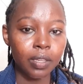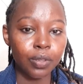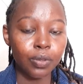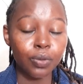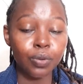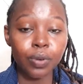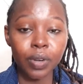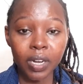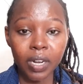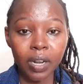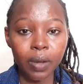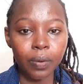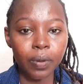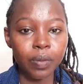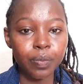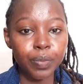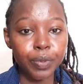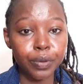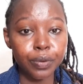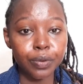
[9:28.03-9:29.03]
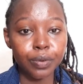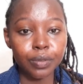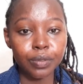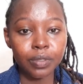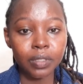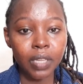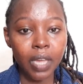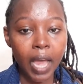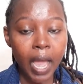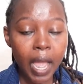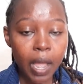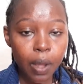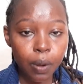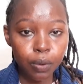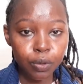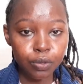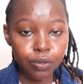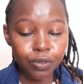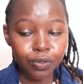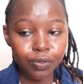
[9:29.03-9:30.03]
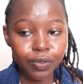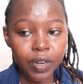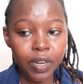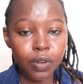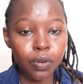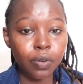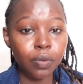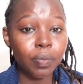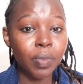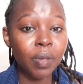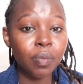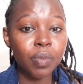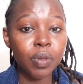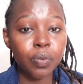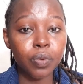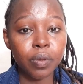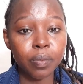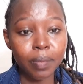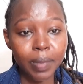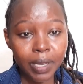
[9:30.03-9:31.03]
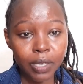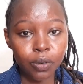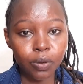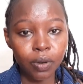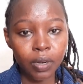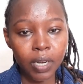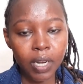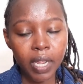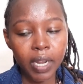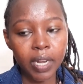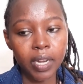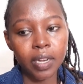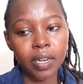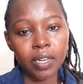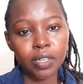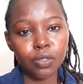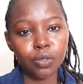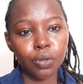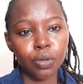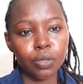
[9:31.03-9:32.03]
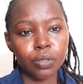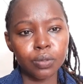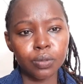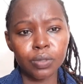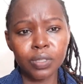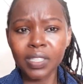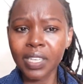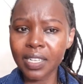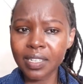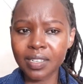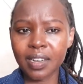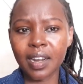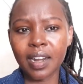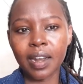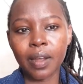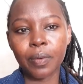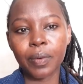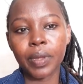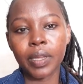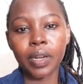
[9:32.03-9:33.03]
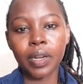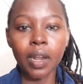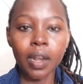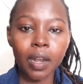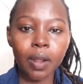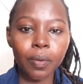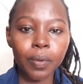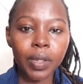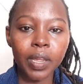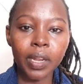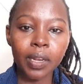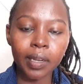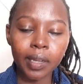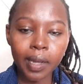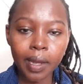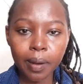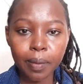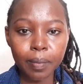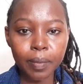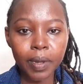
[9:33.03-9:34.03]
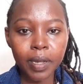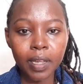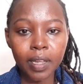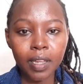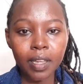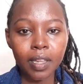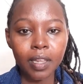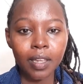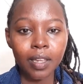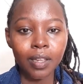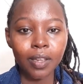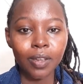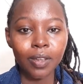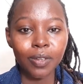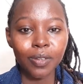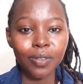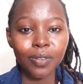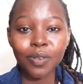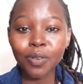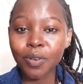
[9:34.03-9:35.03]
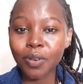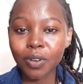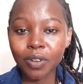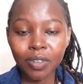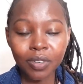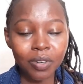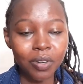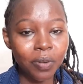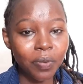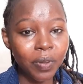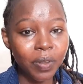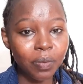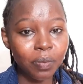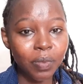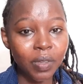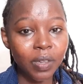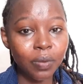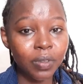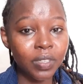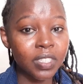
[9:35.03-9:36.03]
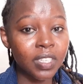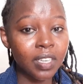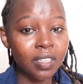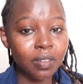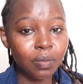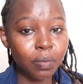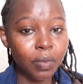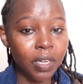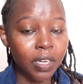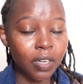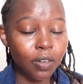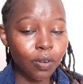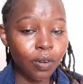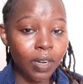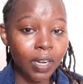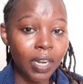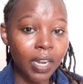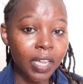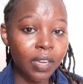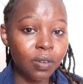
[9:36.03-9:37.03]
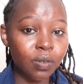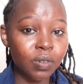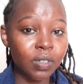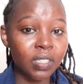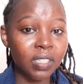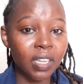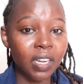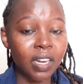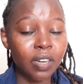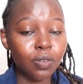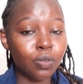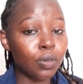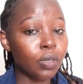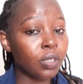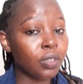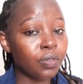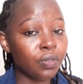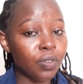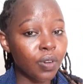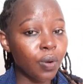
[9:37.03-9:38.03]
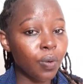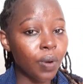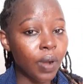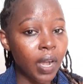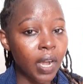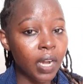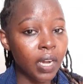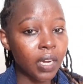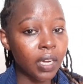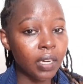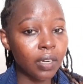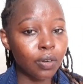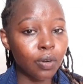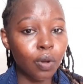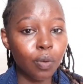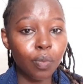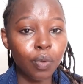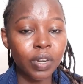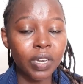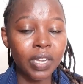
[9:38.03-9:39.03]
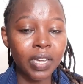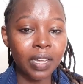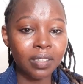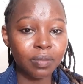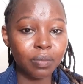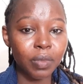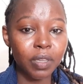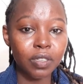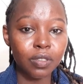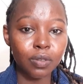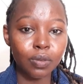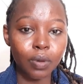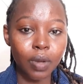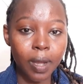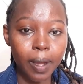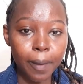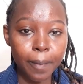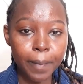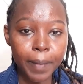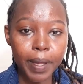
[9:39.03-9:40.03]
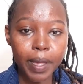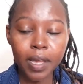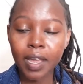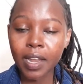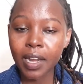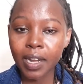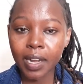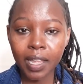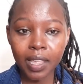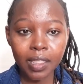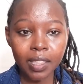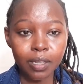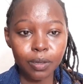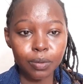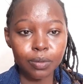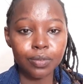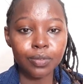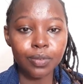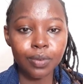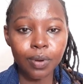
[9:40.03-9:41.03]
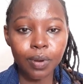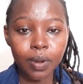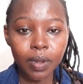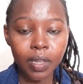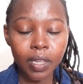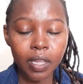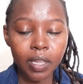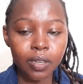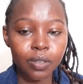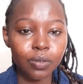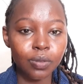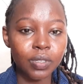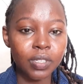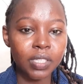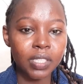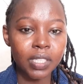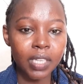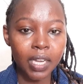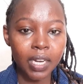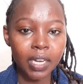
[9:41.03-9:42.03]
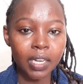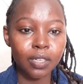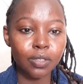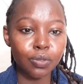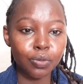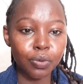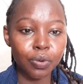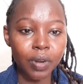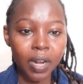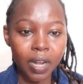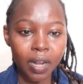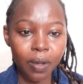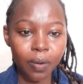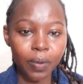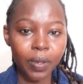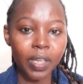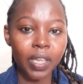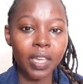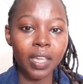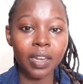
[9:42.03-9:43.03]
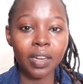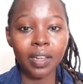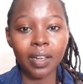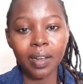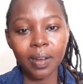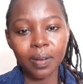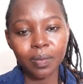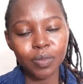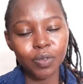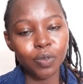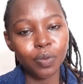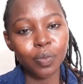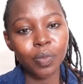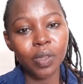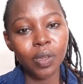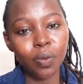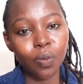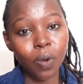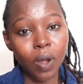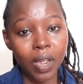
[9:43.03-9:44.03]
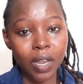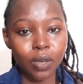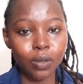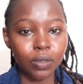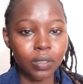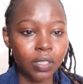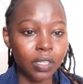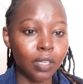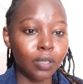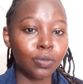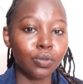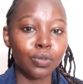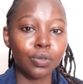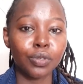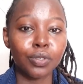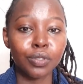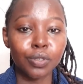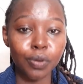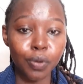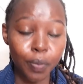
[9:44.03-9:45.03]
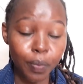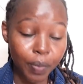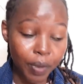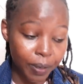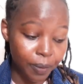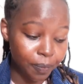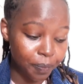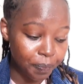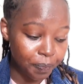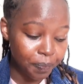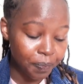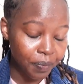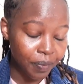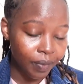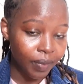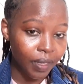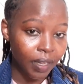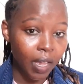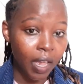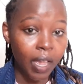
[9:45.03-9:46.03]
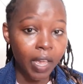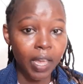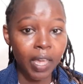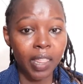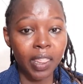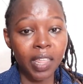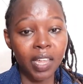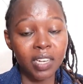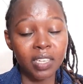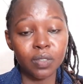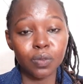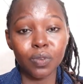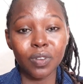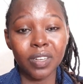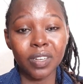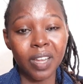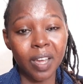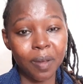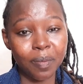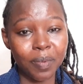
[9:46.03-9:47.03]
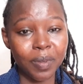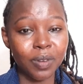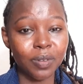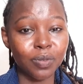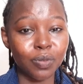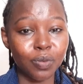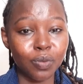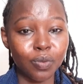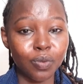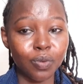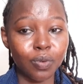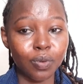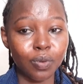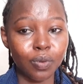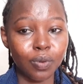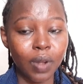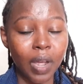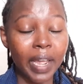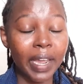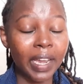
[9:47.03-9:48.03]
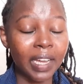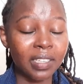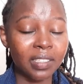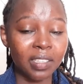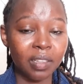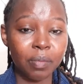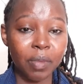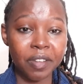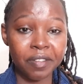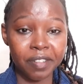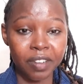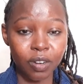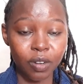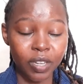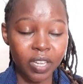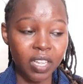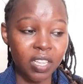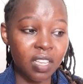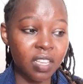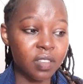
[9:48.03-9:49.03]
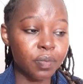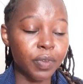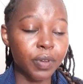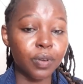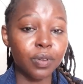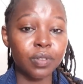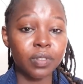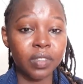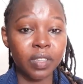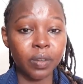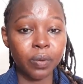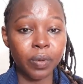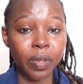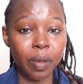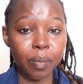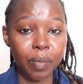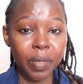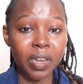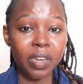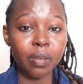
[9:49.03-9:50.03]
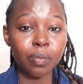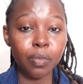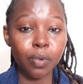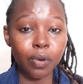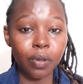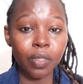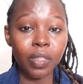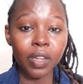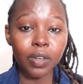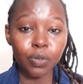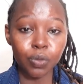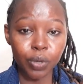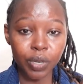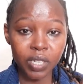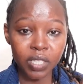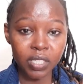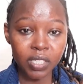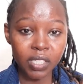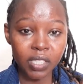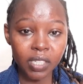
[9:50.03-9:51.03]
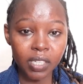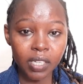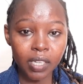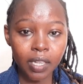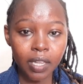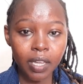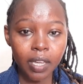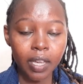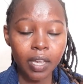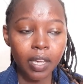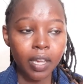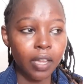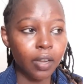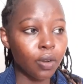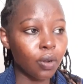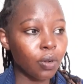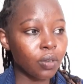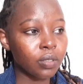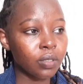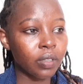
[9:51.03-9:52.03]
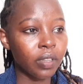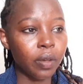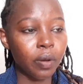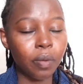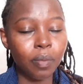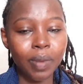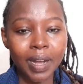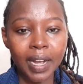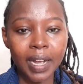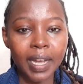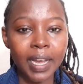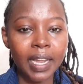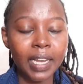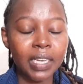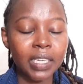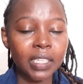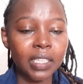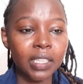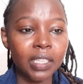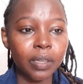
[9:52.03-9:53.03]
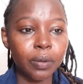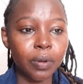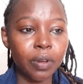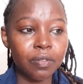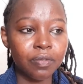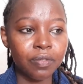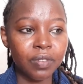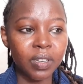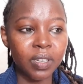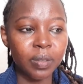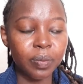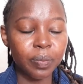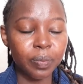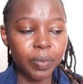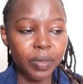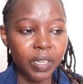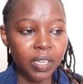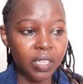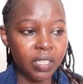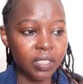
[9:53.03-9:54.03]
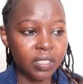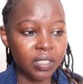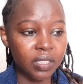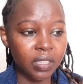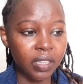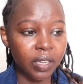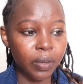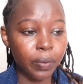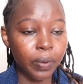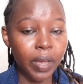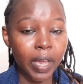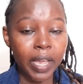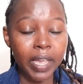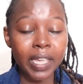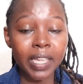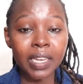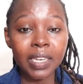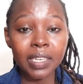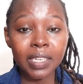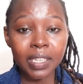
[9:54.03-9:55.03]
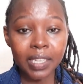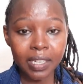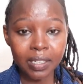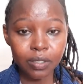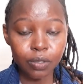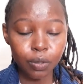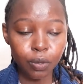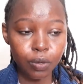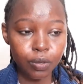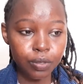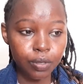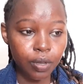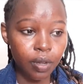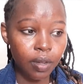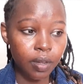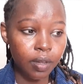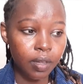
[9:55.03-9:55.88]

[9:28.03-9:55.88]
You ran away because I was your friend, or maybe we met online and I told you, just run away and come. You not knowing me, we just met online, you decided to leave your work, nobody has messed you up, nothing was wrong, and you decided to run away and come to me while you still do not know me. And that is what happened to, I can say, my fellow Kenyans, because there were many more than 20, And also they were Bengali, they were Philippines, they were Indians also.